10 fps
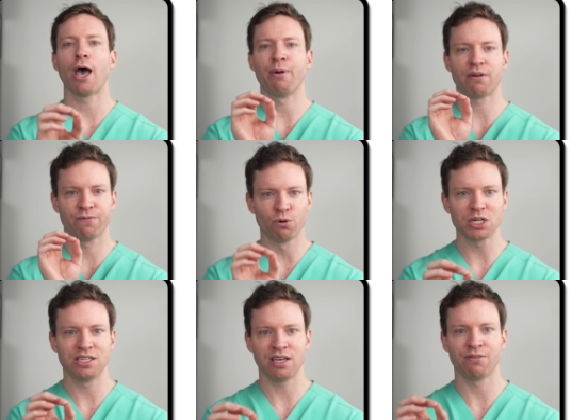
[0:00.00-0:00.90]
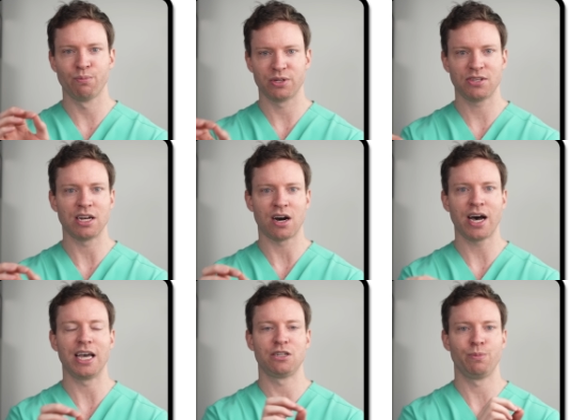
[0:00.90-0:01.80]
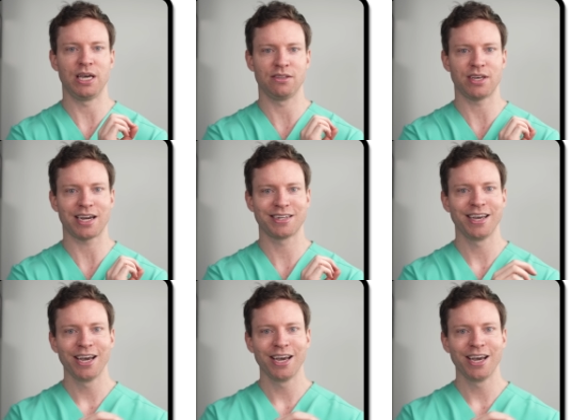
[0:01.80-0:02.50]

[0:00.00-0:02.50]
about forty-seven percent higher to be exact.